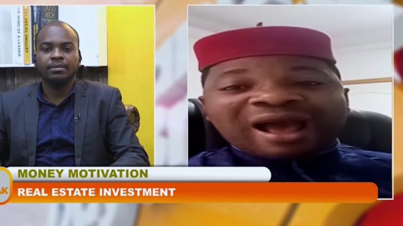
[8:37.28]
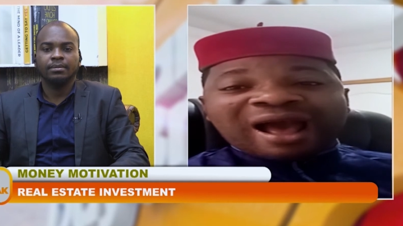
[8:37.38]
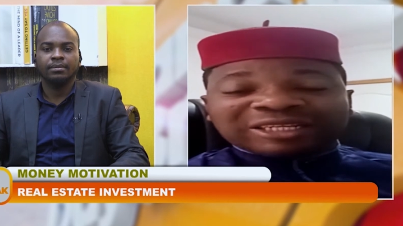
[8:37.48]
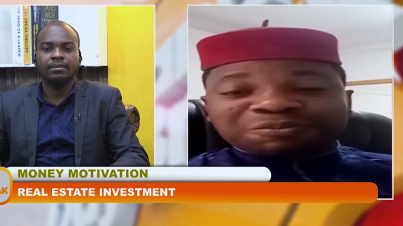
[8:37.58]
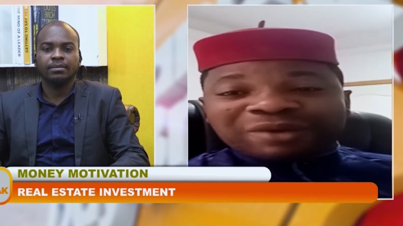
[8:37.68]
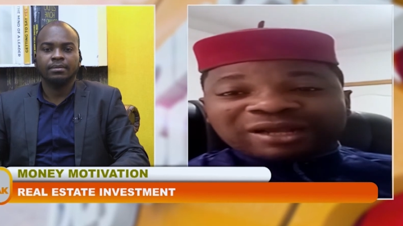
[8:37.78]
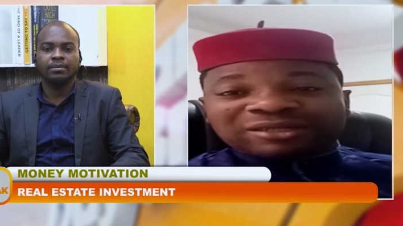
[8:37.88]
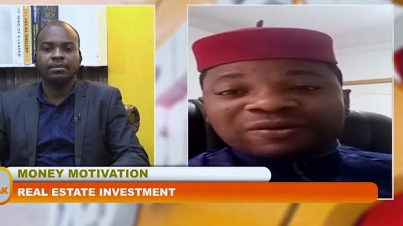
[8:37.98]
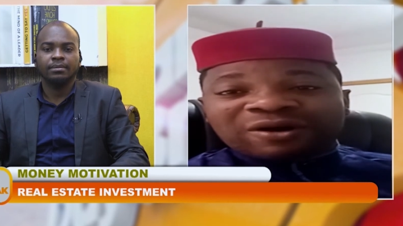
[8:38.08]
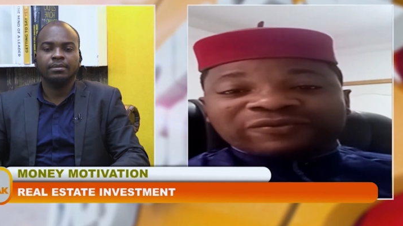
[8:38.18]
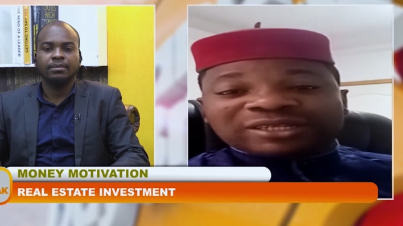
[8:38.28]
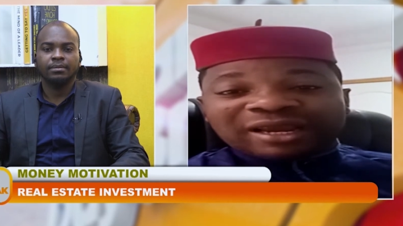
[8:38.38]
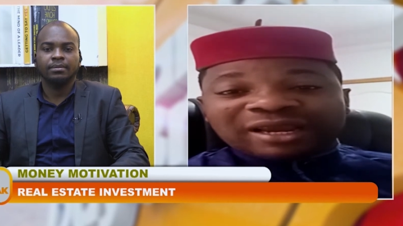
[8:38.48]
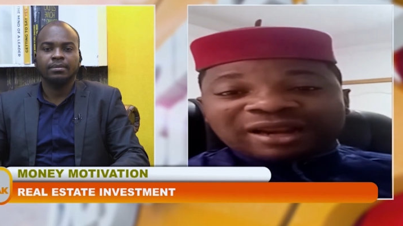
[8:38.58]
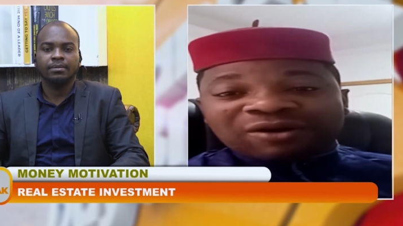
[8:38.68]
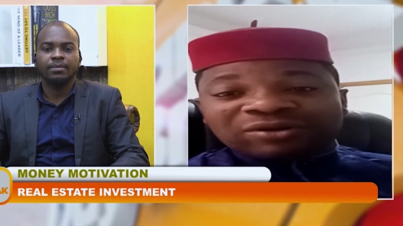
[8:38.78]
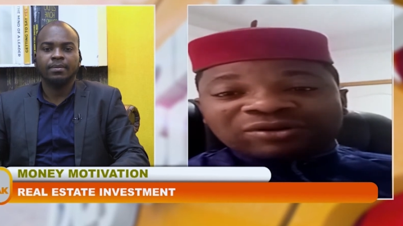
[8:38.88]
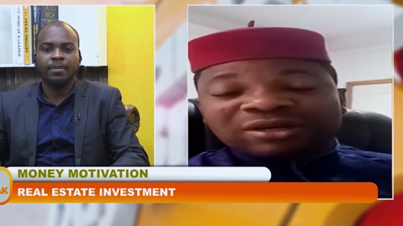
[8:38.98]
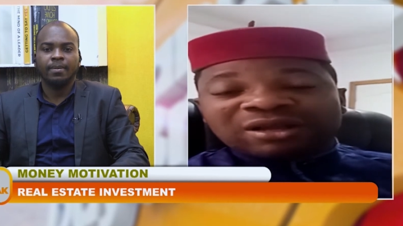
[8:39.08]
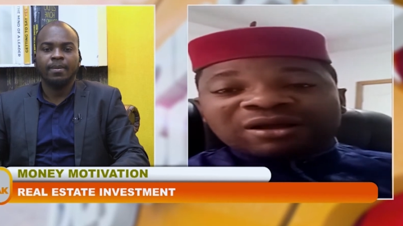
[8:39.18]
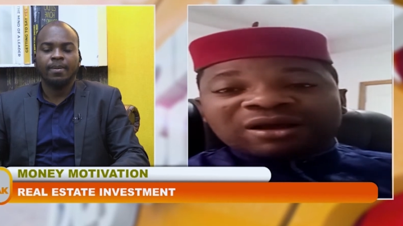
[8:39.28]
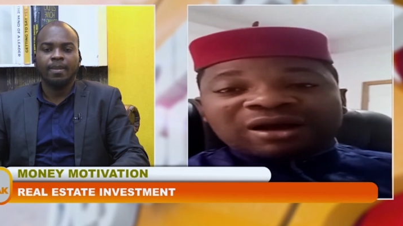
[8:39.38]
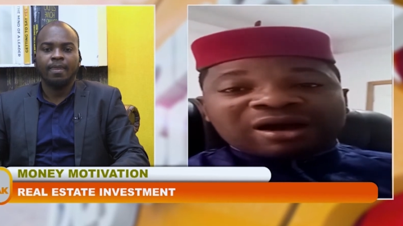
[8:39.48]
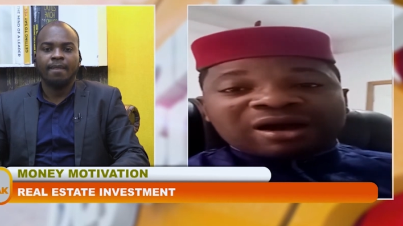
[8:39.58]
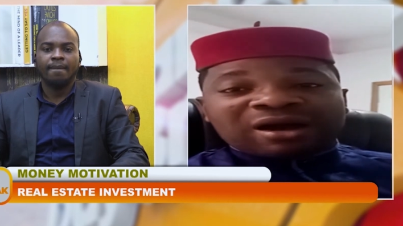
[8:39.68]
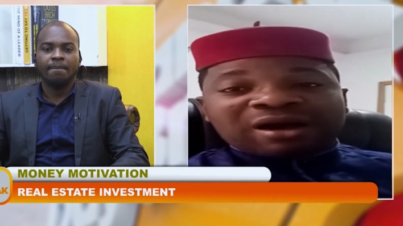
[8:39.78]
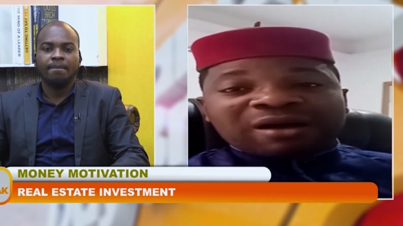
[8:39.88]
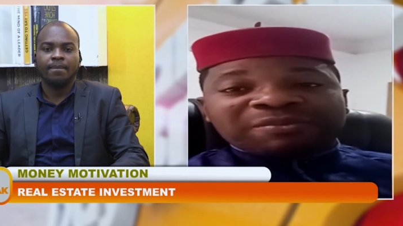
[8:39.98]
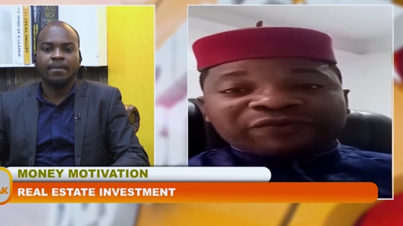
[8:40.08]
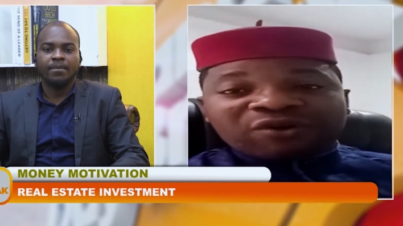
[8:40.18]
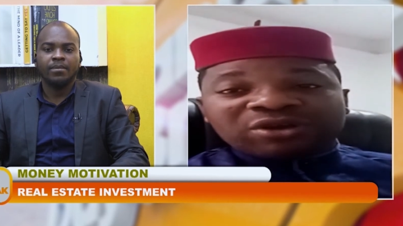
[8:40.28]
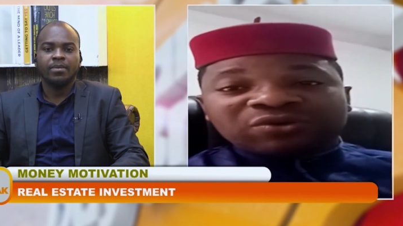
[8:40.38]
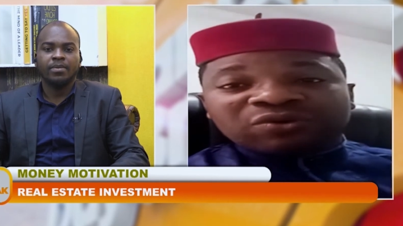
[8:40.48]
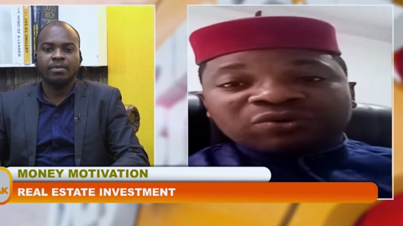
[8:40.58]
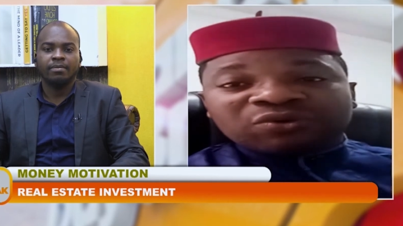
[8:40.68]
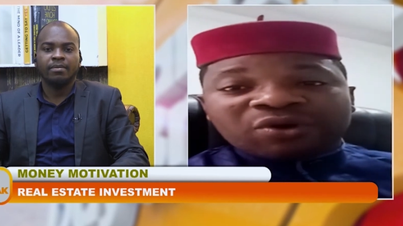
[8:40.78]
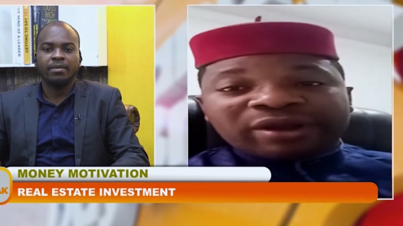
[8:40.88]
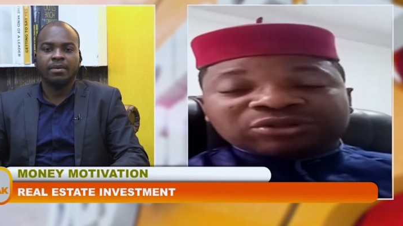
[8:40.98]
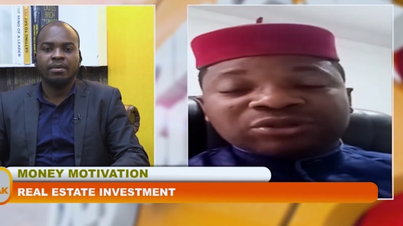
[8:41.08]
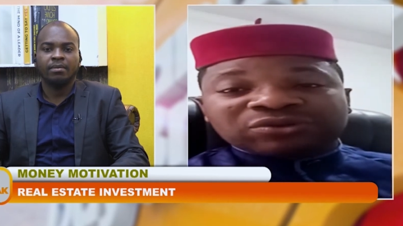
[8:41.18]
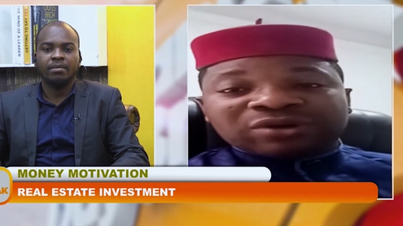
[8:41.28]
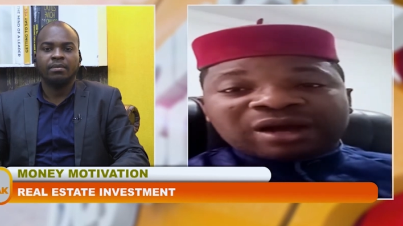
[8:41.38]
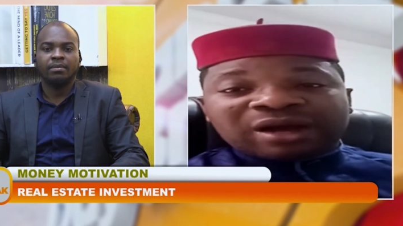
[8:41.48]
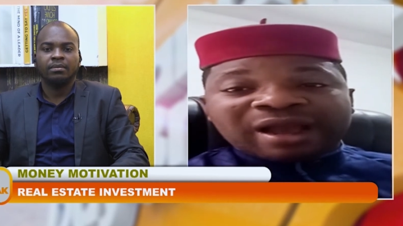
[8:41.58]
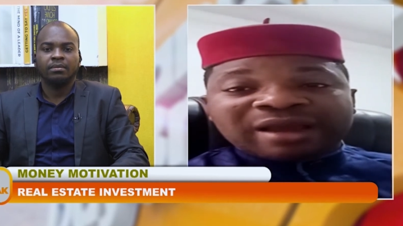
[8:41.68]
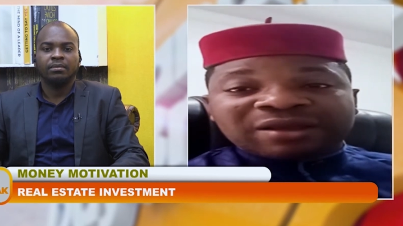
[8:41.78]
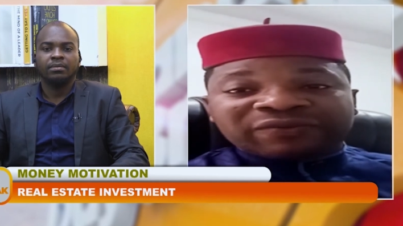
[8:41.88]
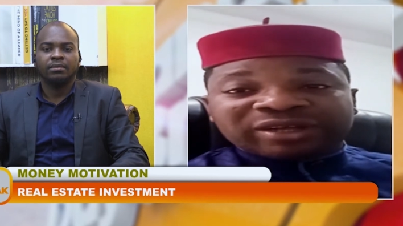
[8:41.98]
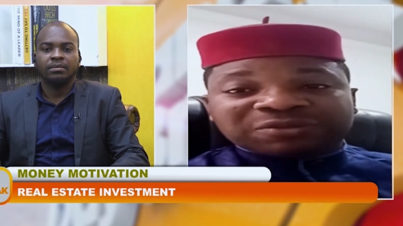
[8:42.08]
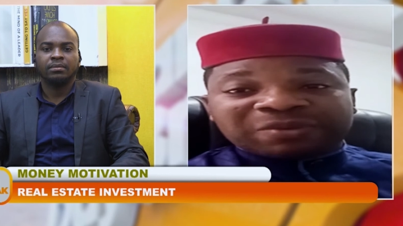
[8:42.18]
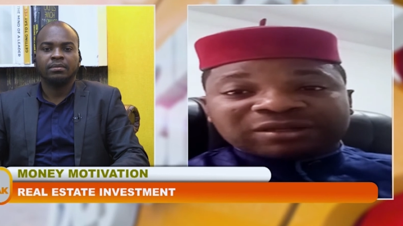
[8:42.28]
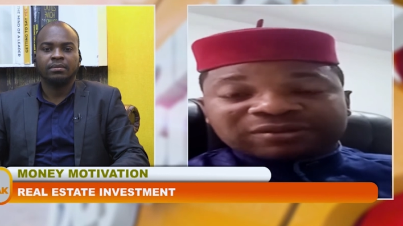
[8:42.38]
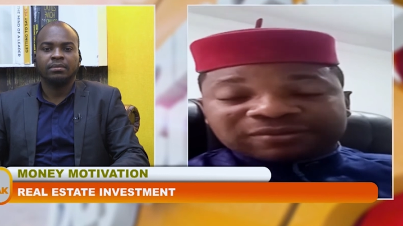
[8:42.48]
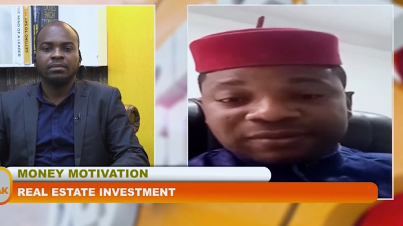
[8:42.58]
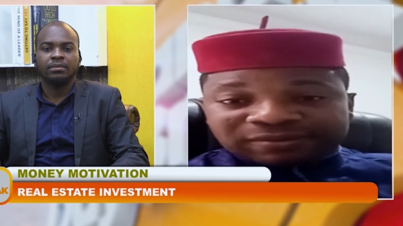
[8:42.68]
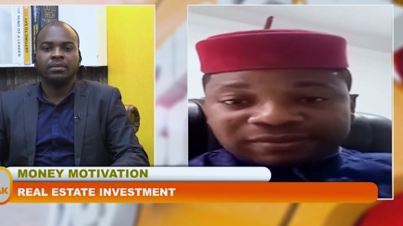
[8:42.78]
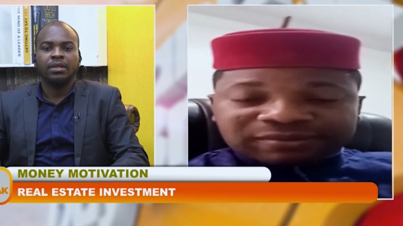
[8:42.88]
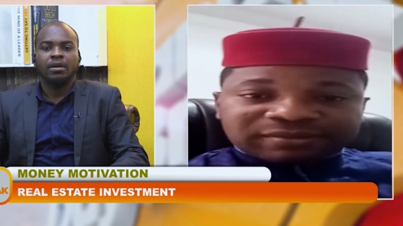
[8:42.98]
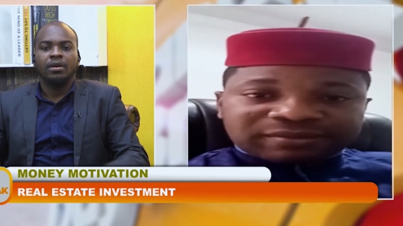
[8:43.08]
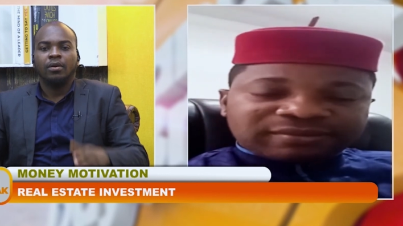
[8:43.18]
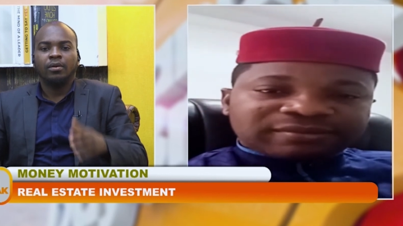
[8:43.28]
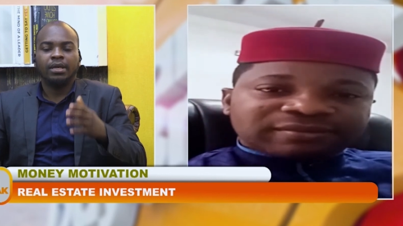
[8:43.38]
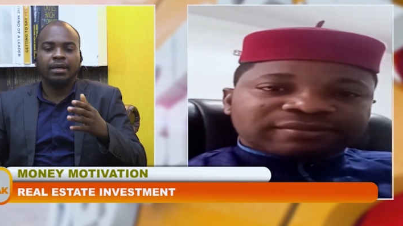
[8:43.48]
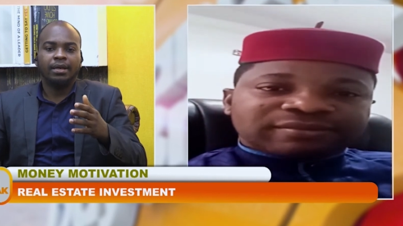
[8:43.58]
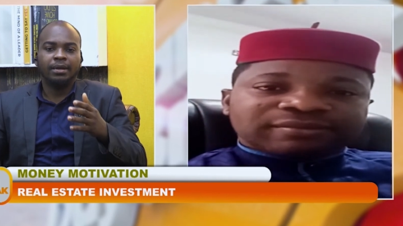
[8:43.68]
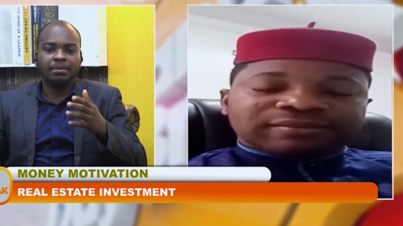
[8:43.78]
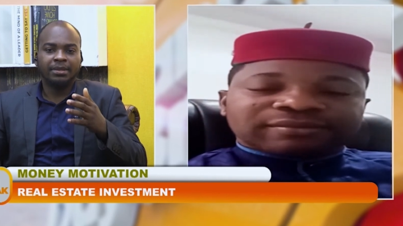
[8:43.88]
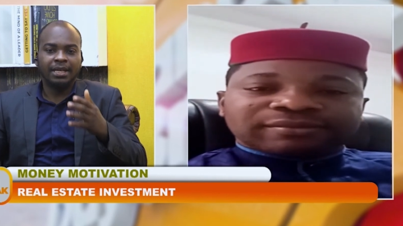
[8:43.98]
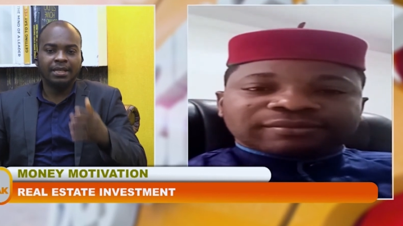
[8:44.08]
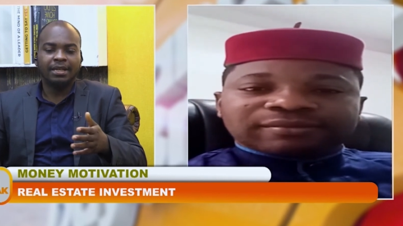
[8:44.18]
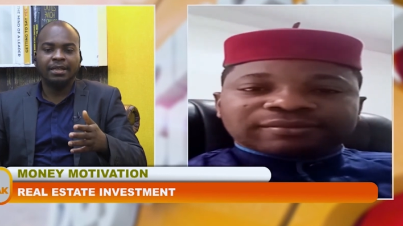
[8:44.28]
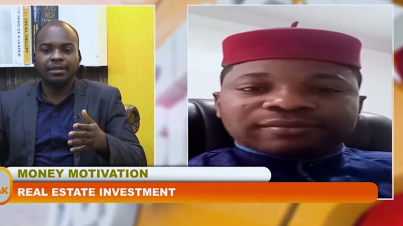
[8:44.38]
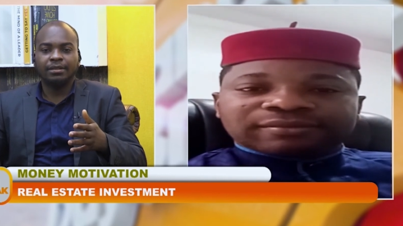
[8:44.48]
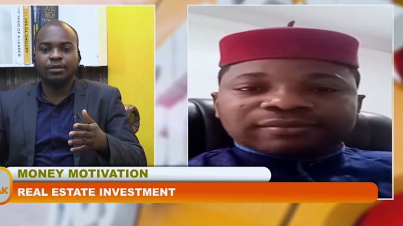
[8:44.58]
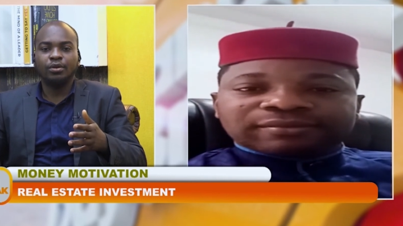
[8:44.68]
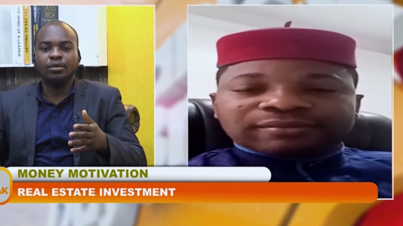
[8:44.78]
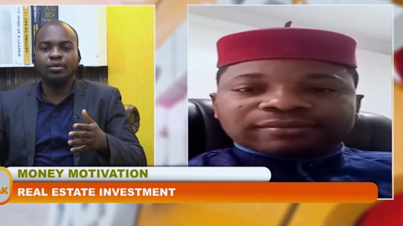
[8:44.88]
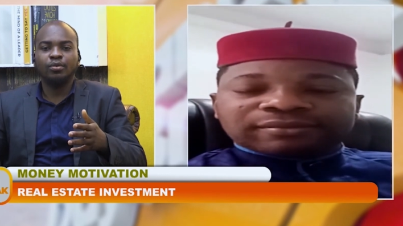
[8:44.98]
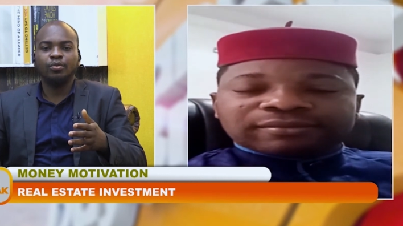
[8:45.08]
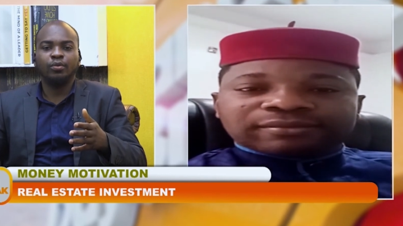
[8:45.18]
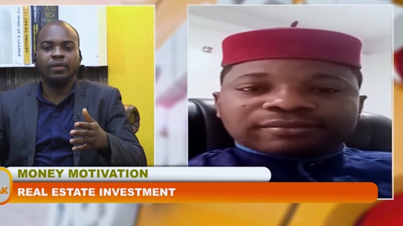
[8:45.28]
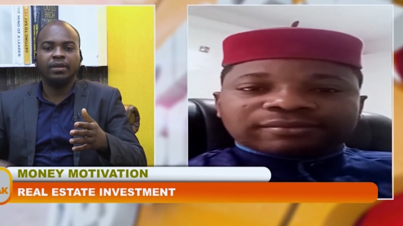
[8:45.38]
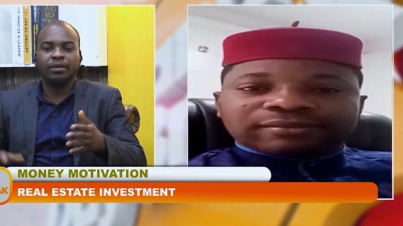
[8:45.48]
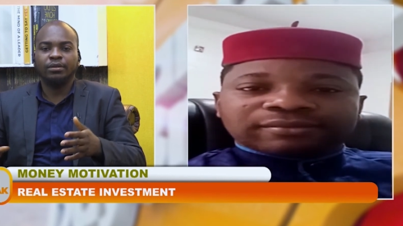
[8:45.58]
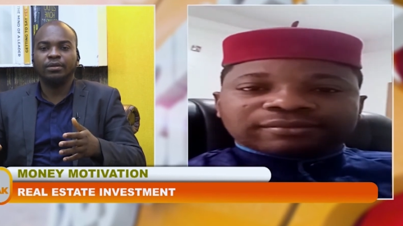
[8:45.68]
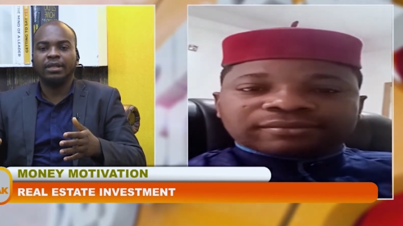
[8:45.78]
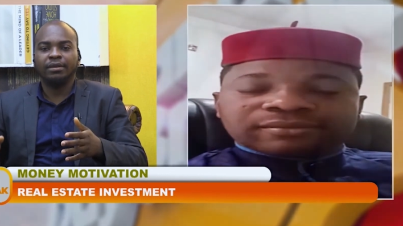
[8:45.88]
Speaker 1: aspects of checking out uh, before you go into uh, any investment.
Speaker 2: Okay, um, that that those who will tell you that